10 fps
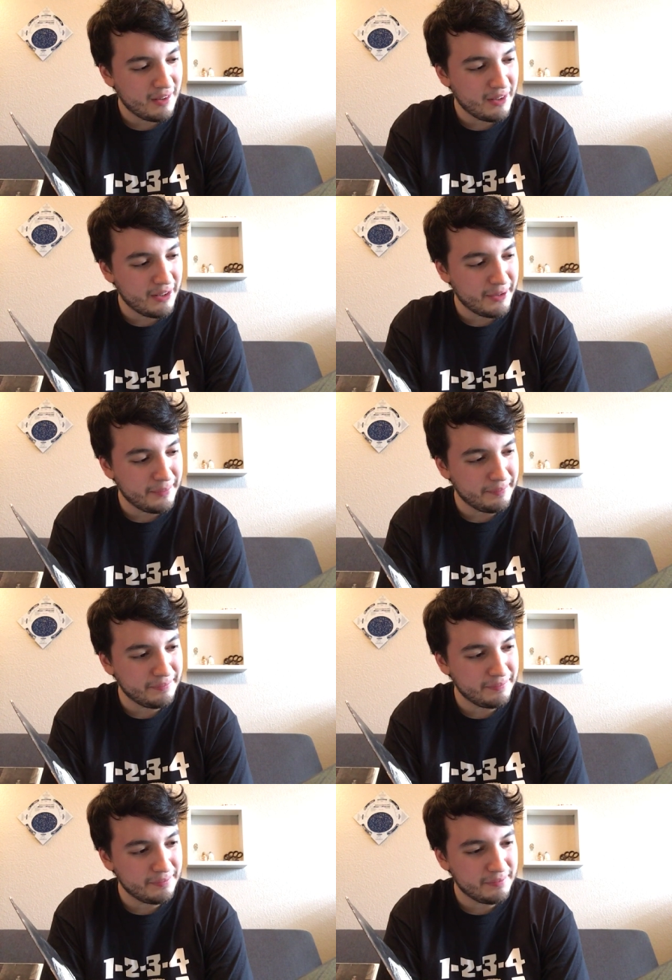Um,
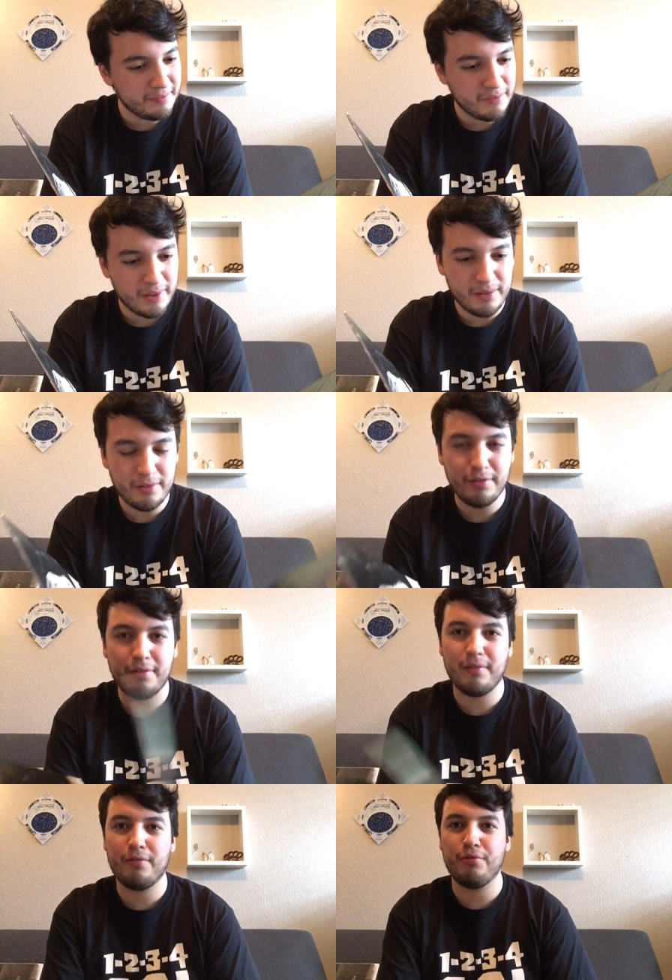
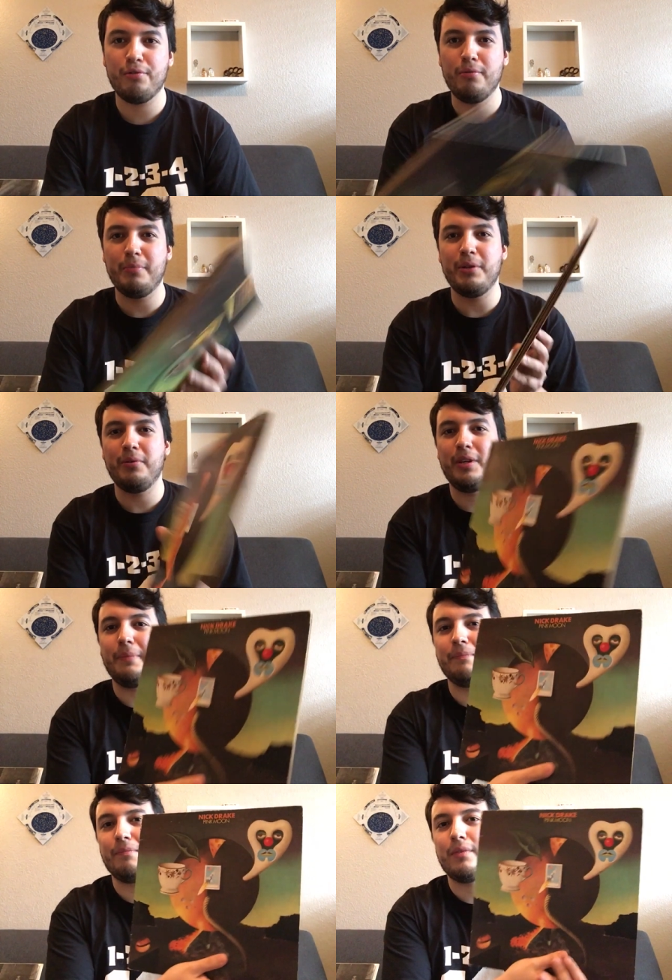just true beauty
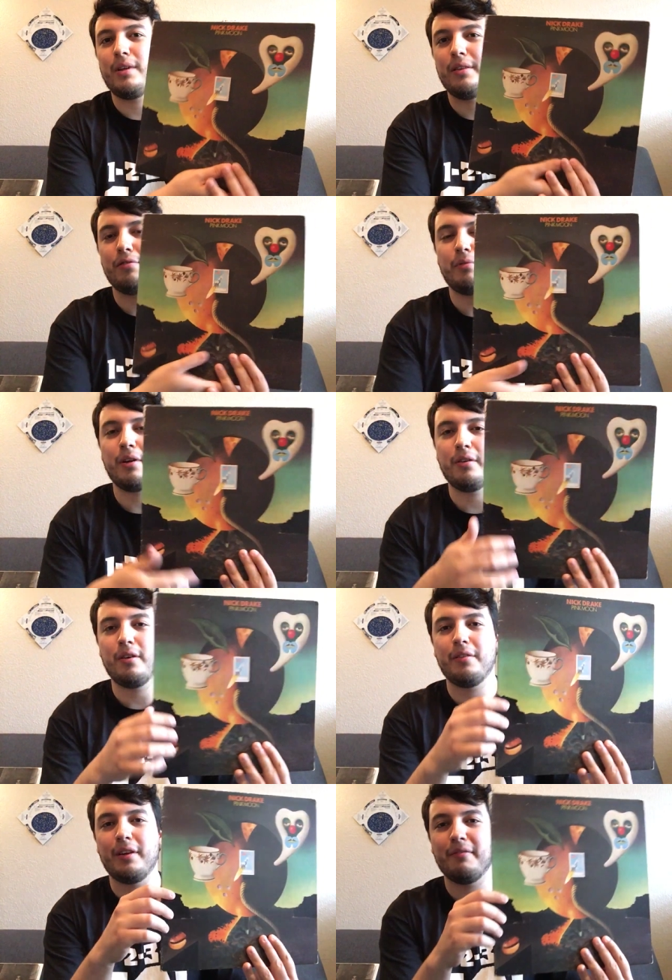on this record.
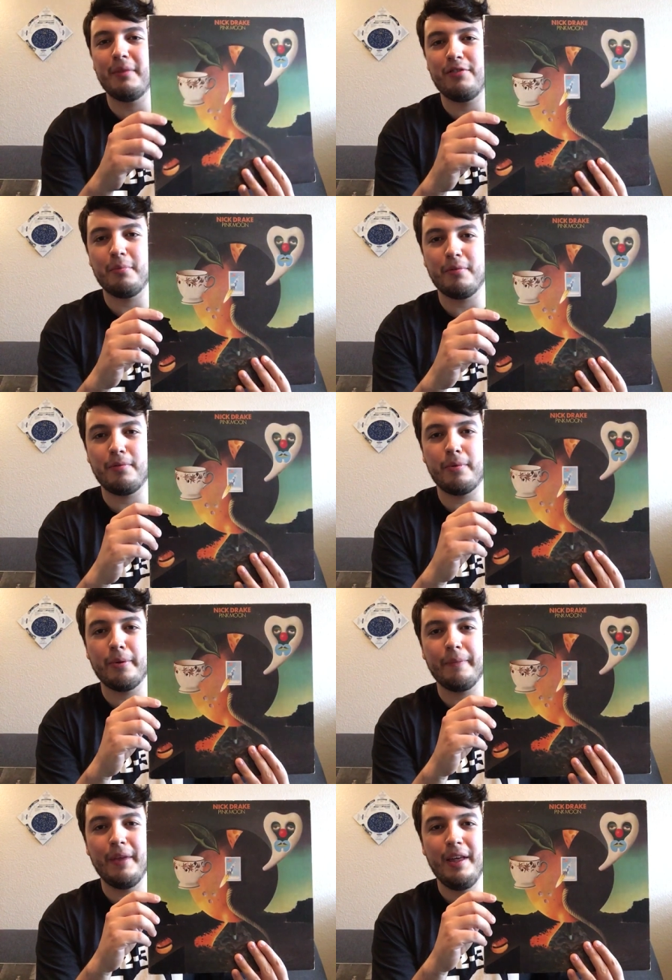I think I've mentioned
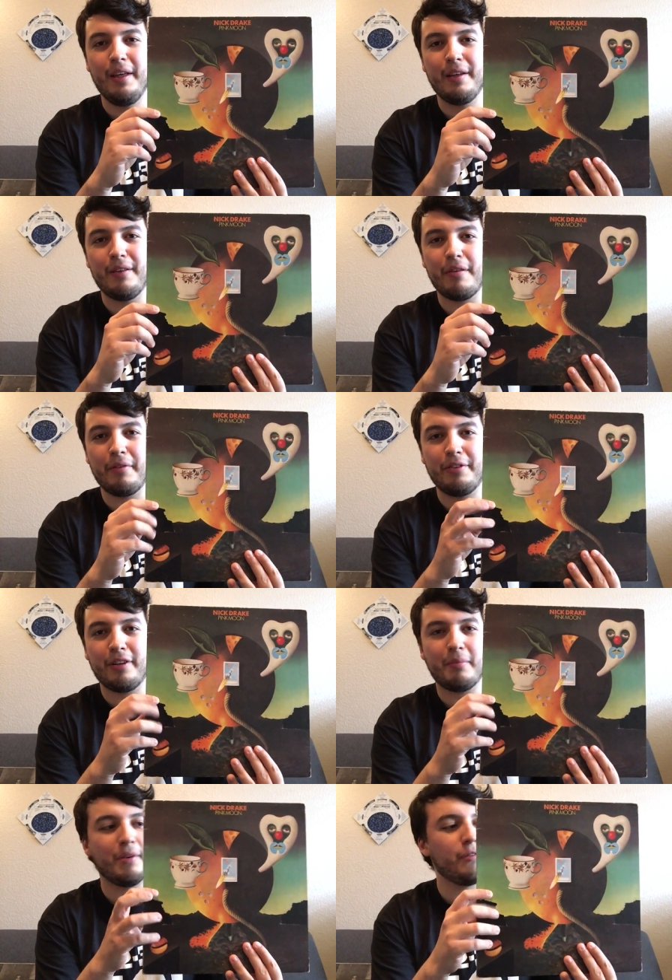before. I've definitely
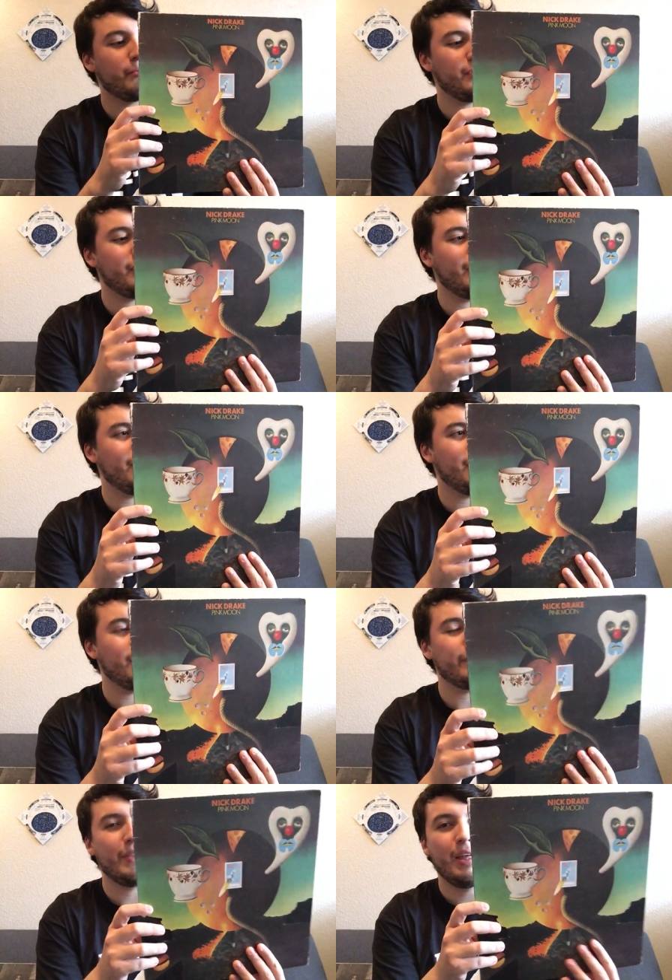talked about this recently
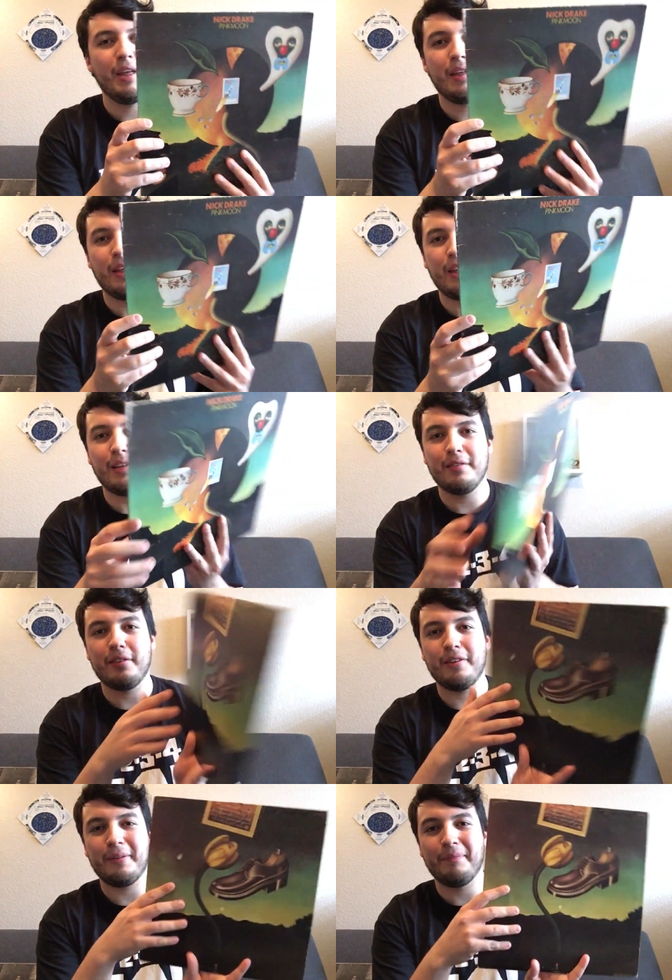too. And
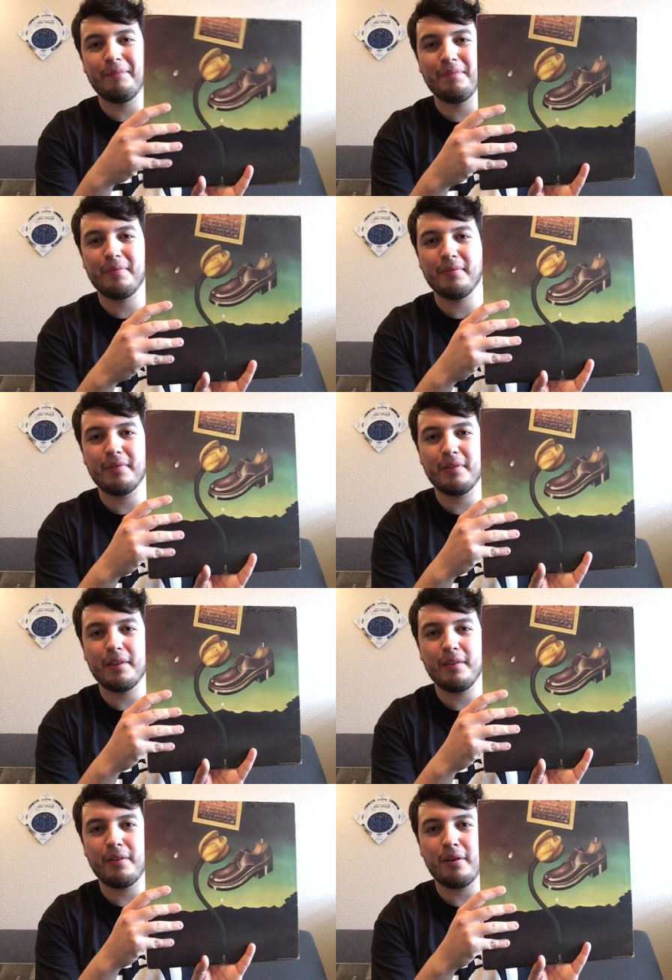um,
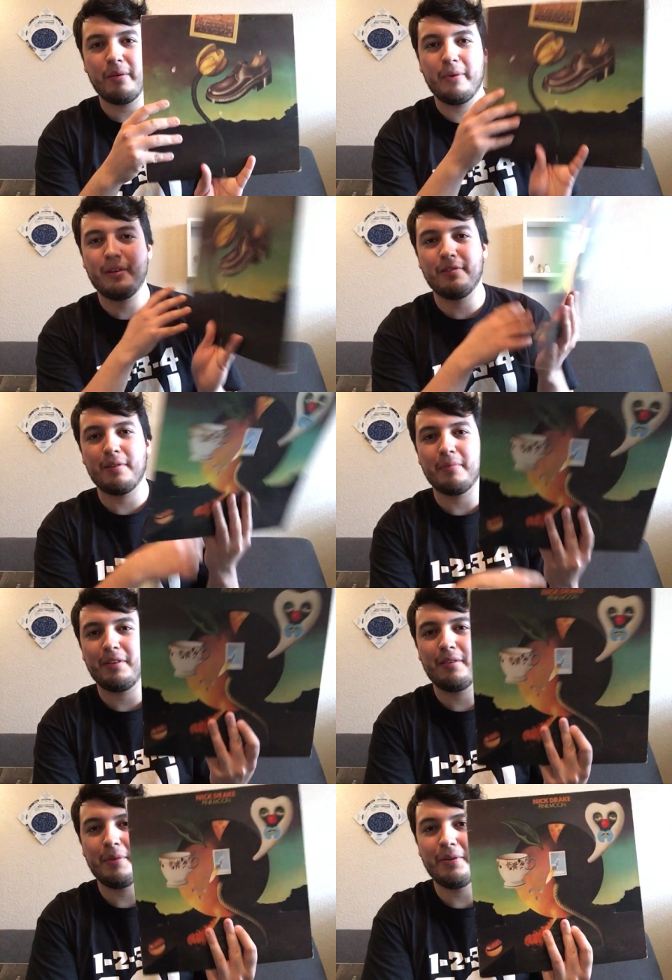the artwork is something
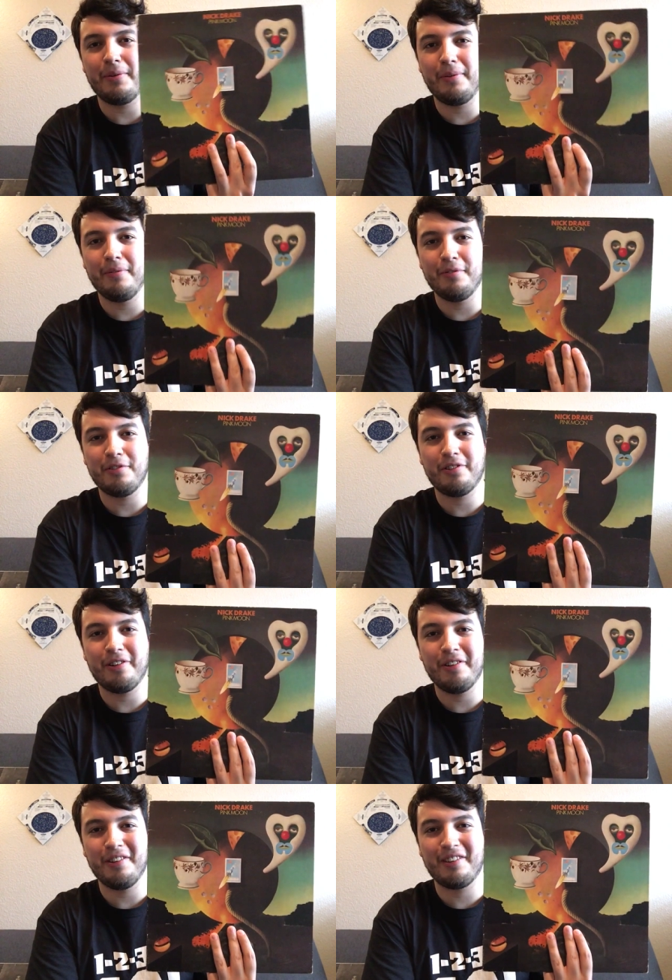to behold for
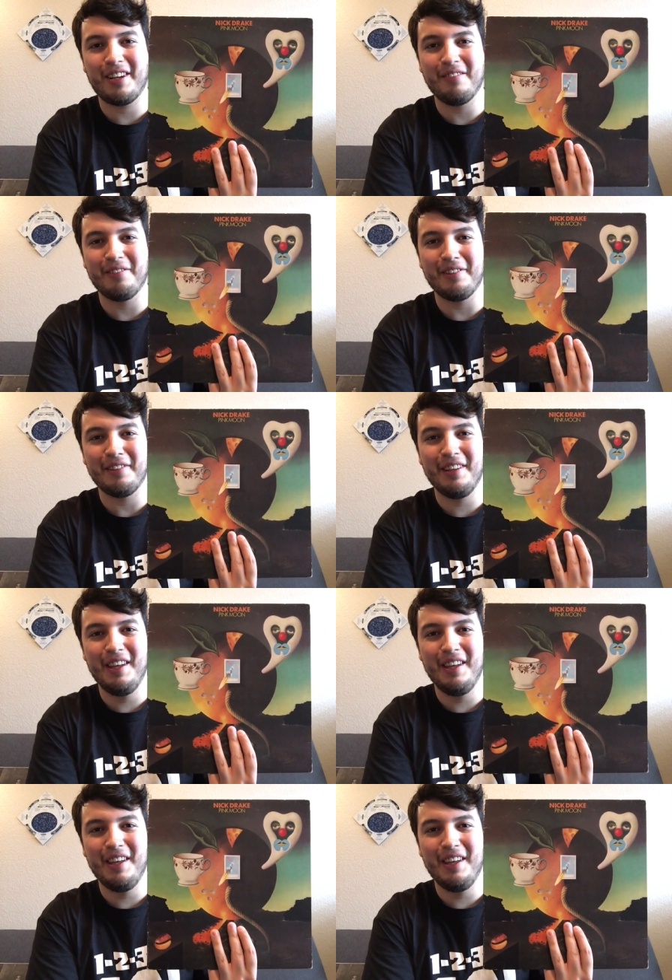sure. It's kind of a